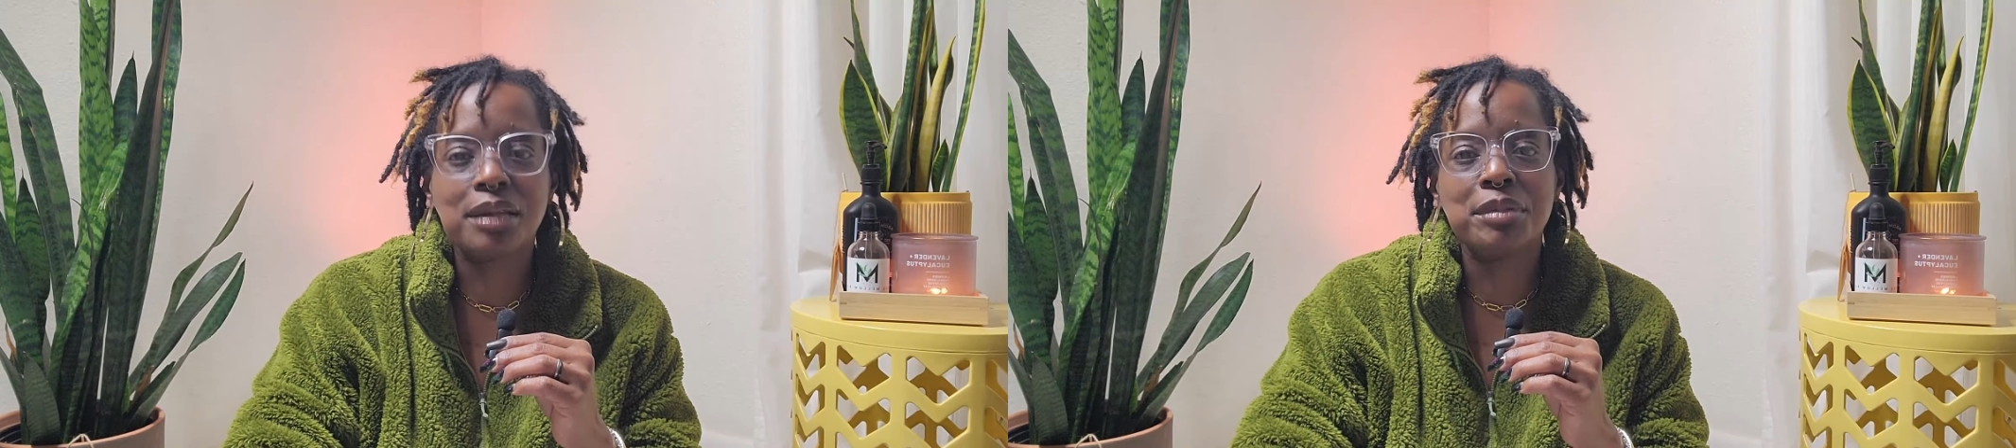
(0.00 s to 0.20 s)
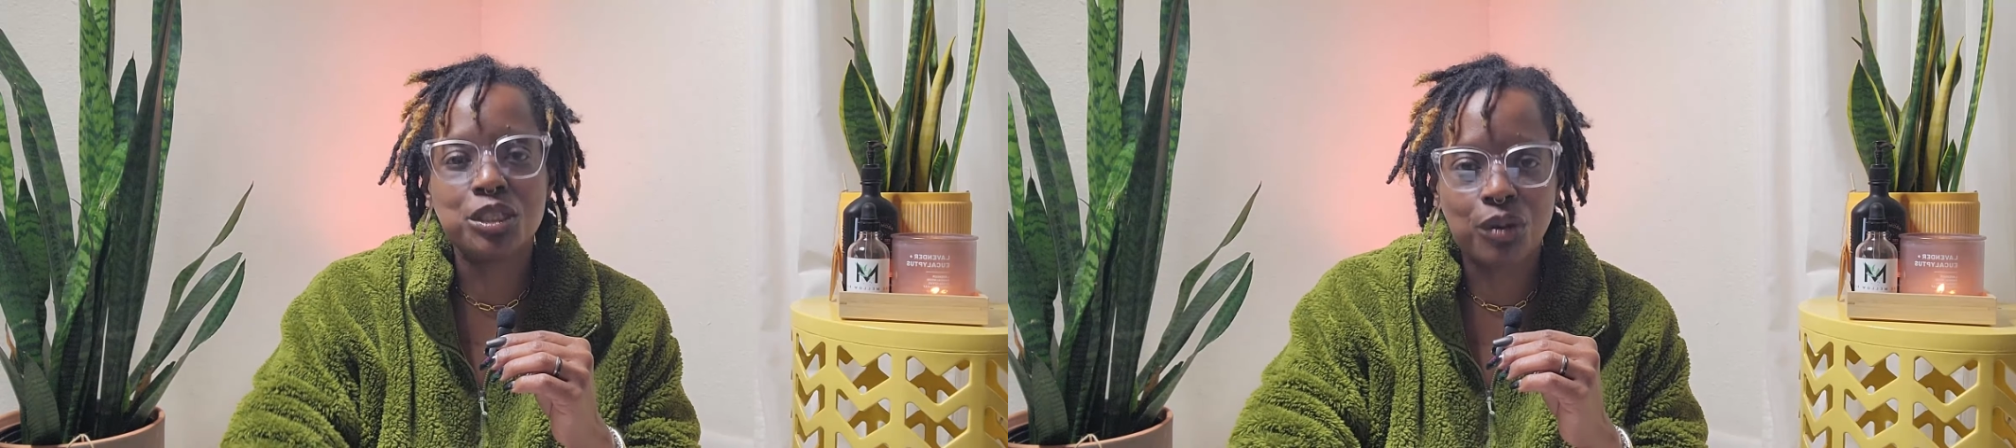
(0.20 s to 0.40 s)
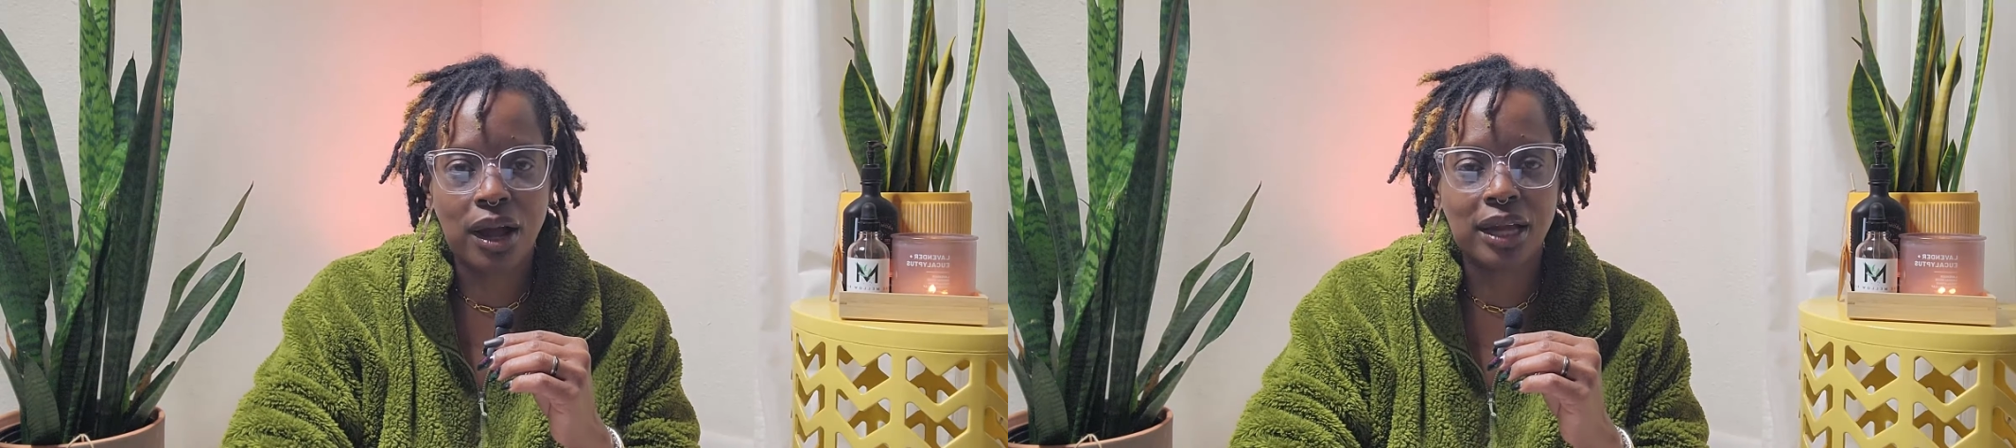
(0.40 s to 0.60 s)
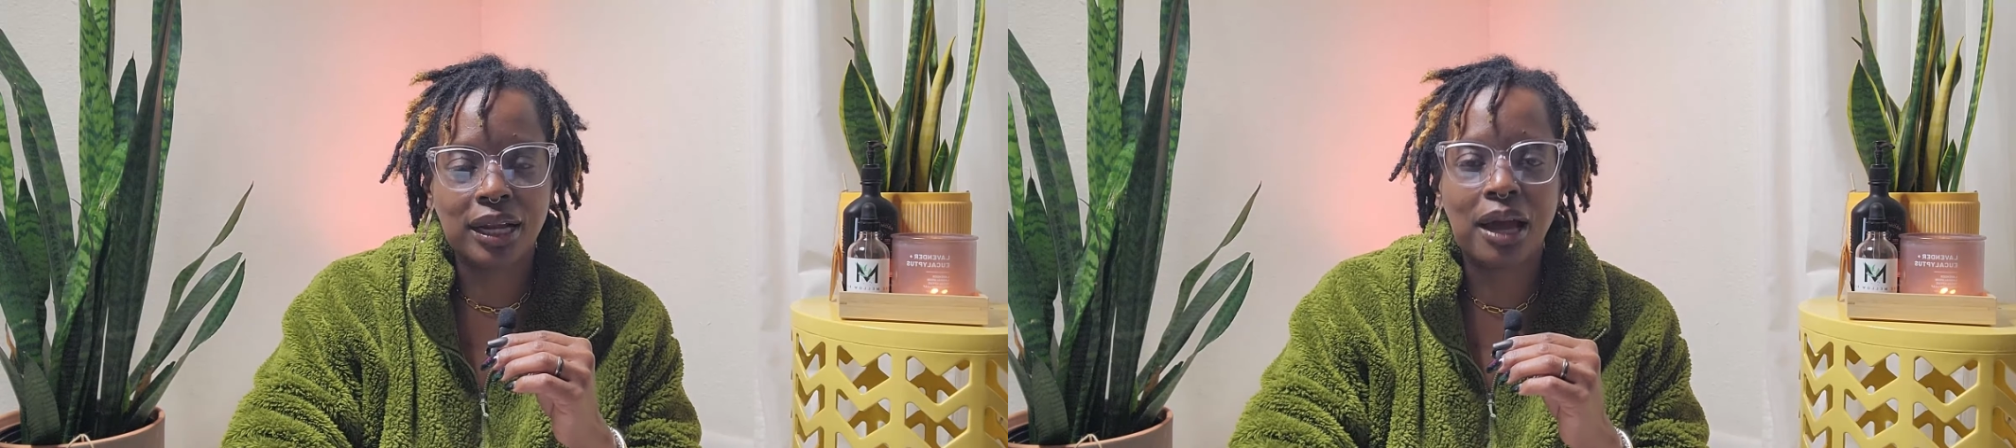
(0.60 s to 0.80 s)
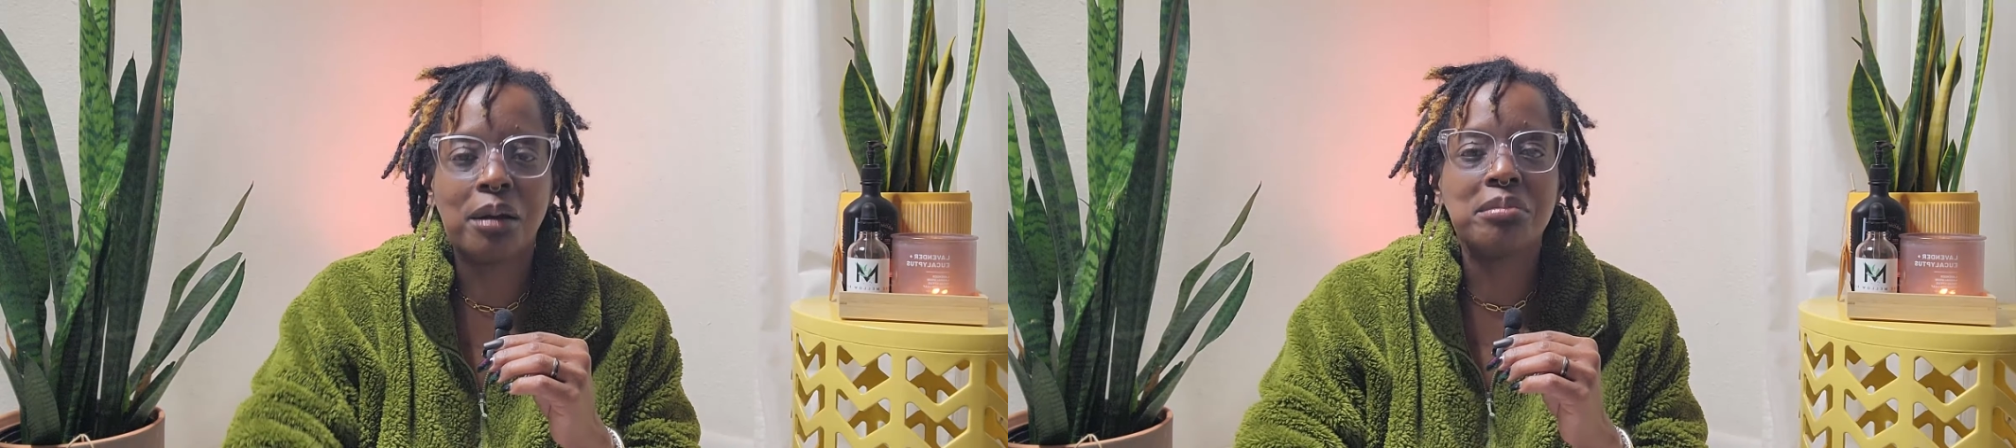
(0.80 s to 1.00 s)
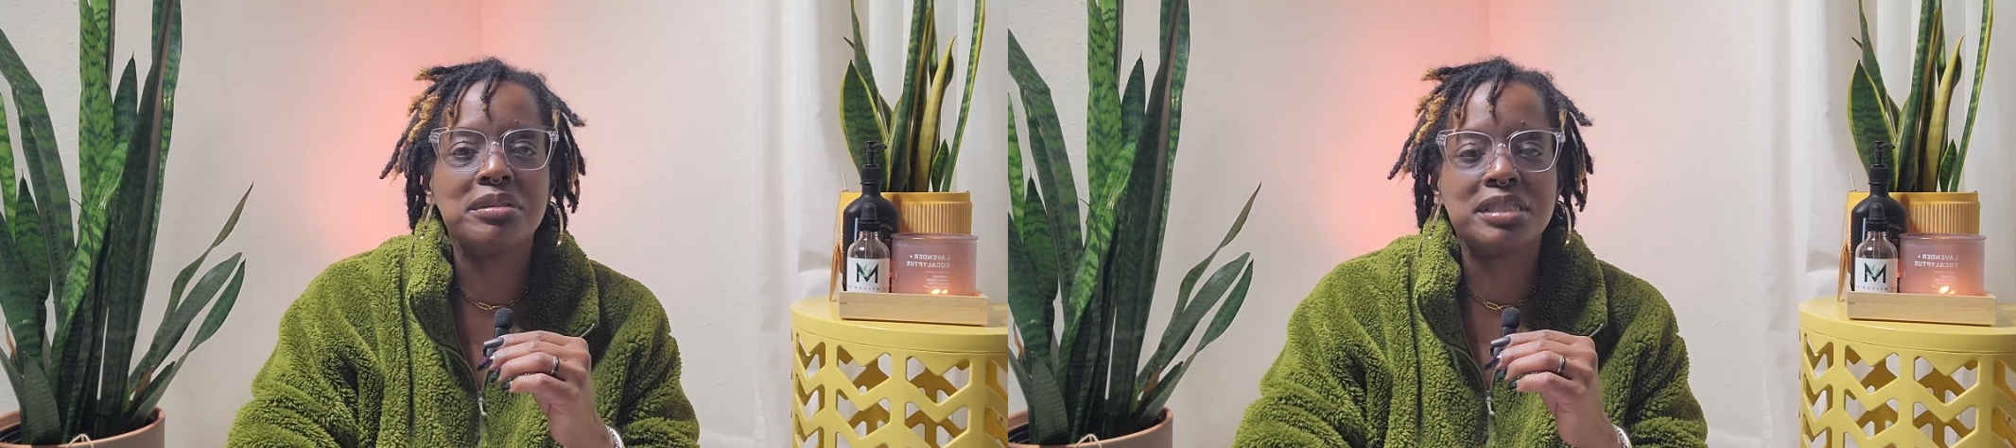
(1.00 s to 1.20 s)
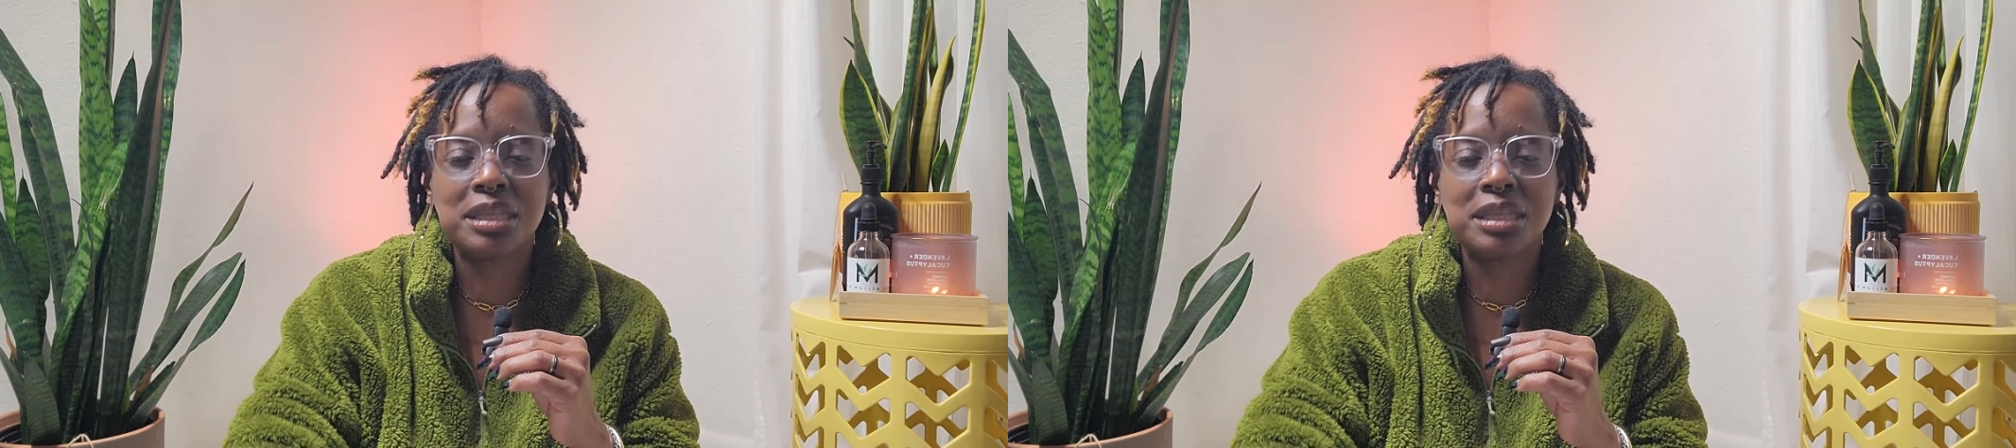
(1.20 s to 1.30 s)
Let me try it out,